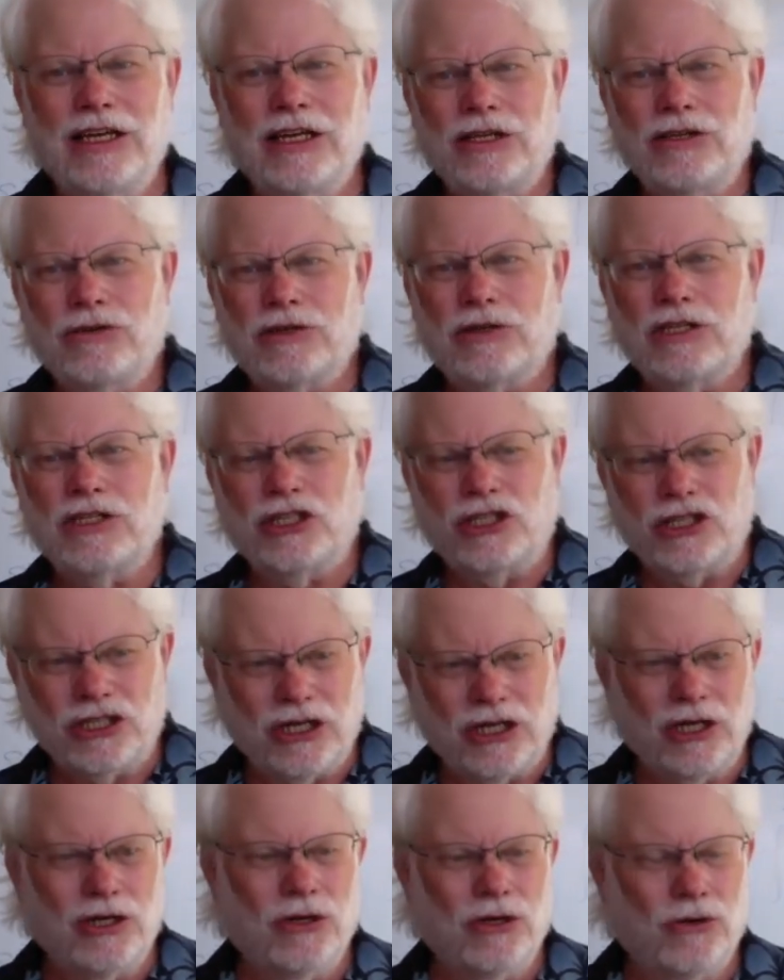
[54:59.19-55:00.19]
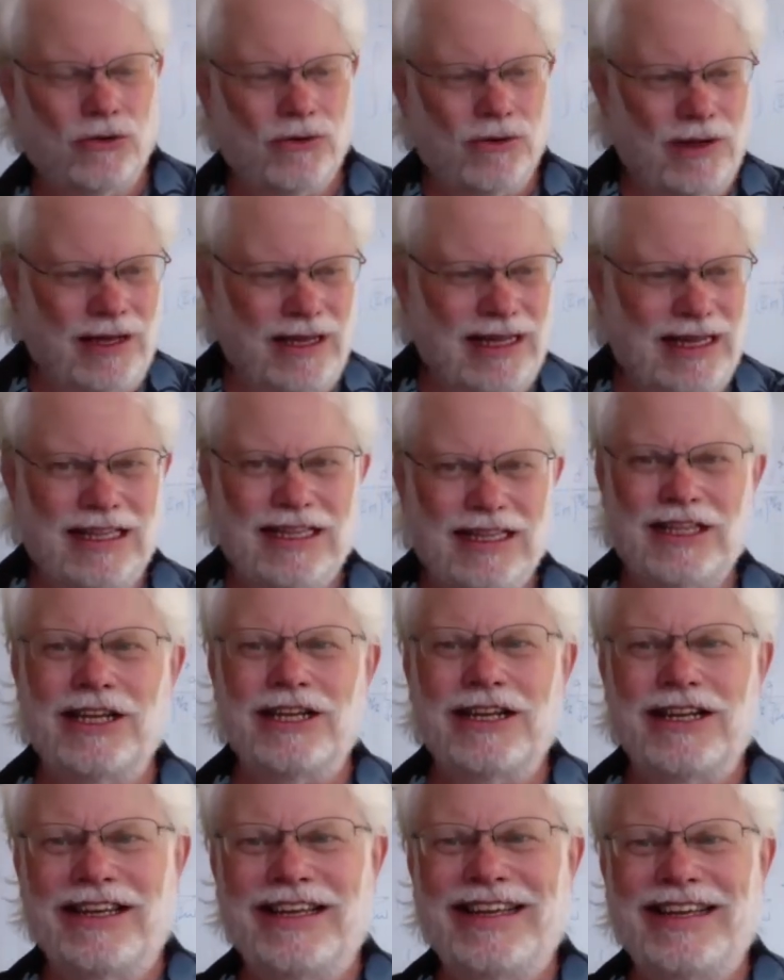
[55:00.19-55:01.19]
you can show
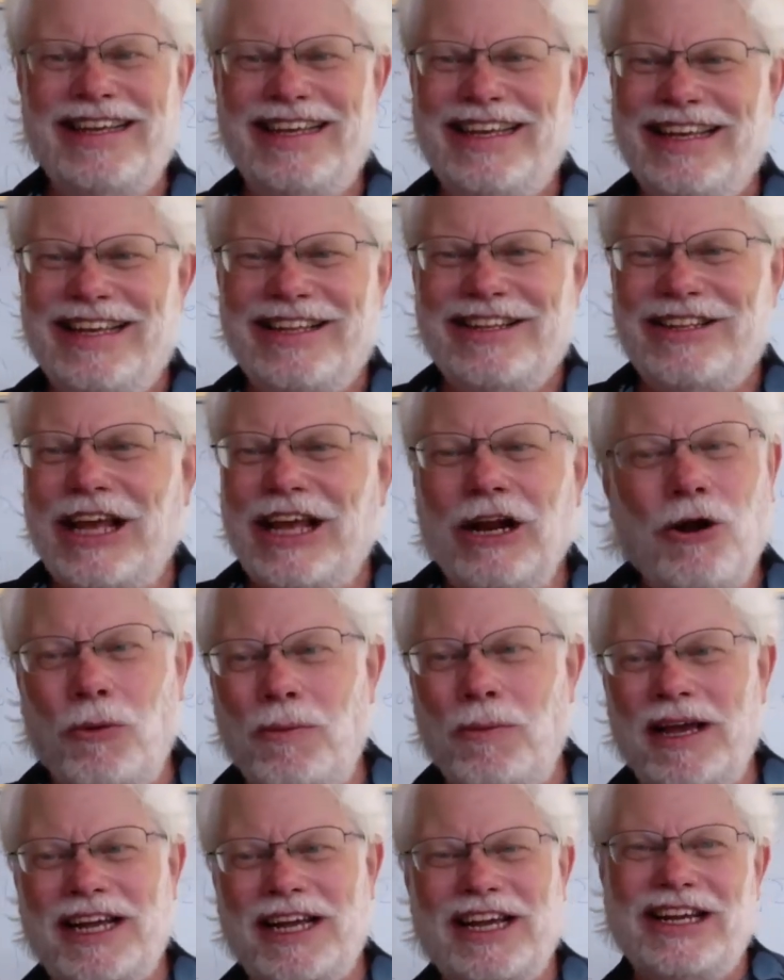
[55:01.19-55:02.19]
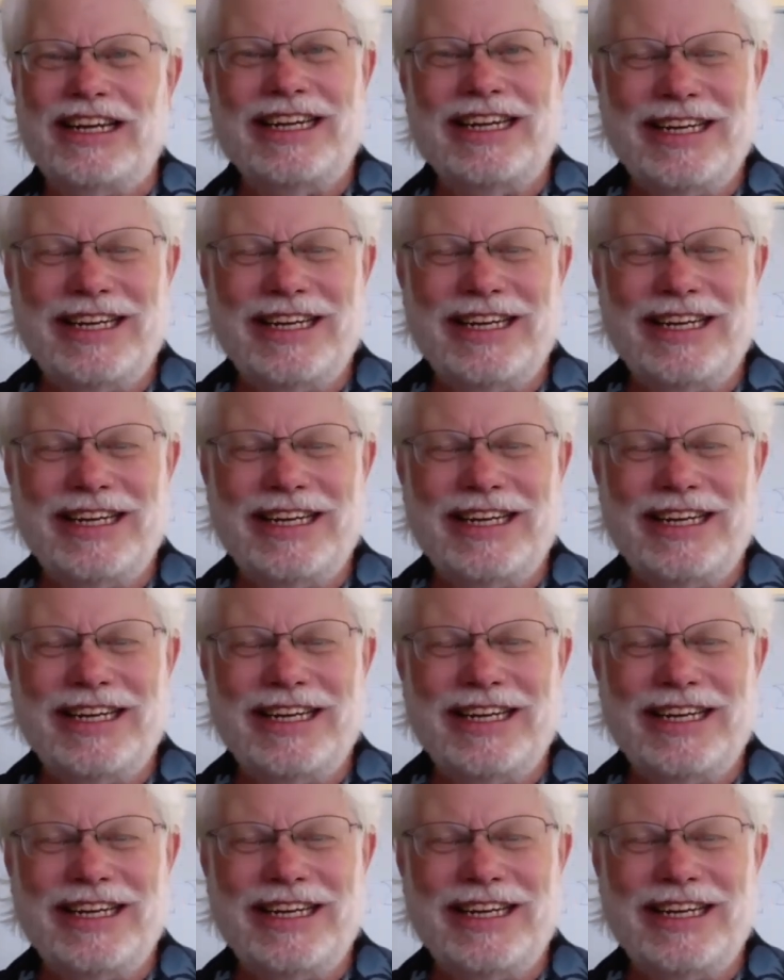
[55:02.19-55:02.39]
that they don't make any